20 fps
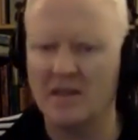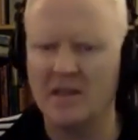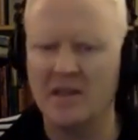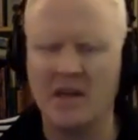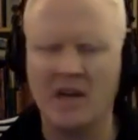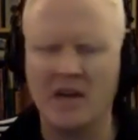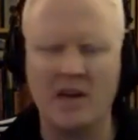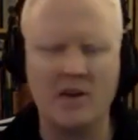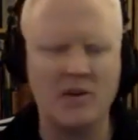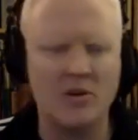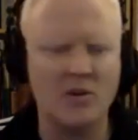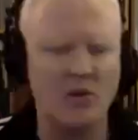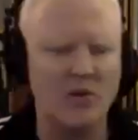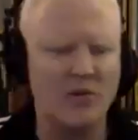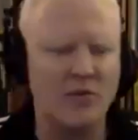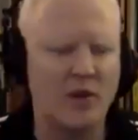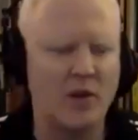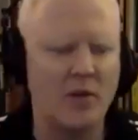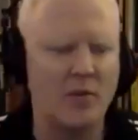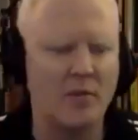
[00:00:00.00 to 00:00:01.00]
Yeah, I don't know
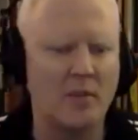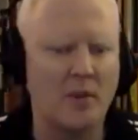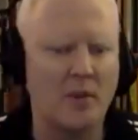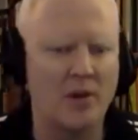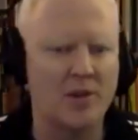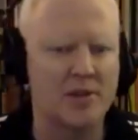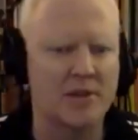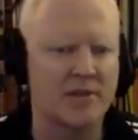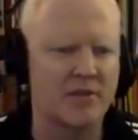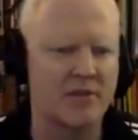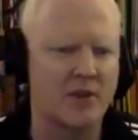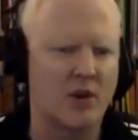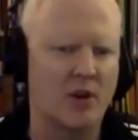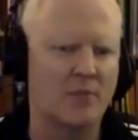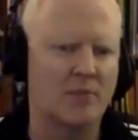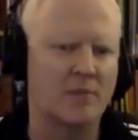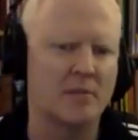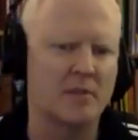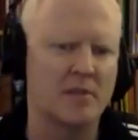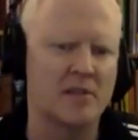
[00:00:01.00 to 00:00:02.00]
if I'm positive and
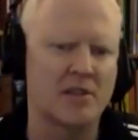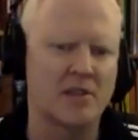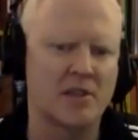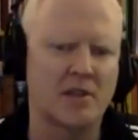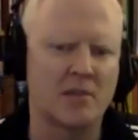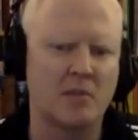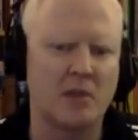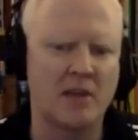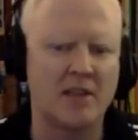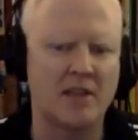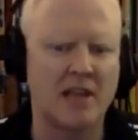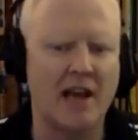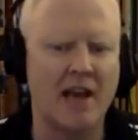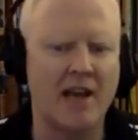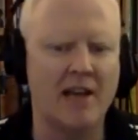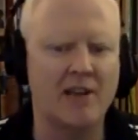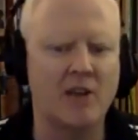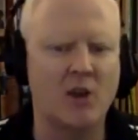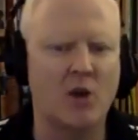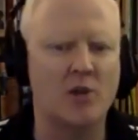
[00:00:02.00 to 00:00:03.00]
optimistic. My
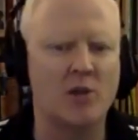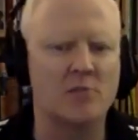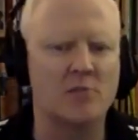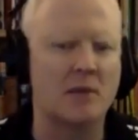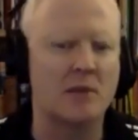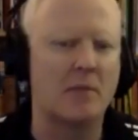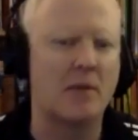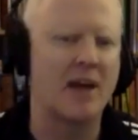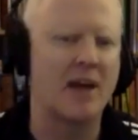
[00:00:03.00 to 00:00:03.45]
dad calls me a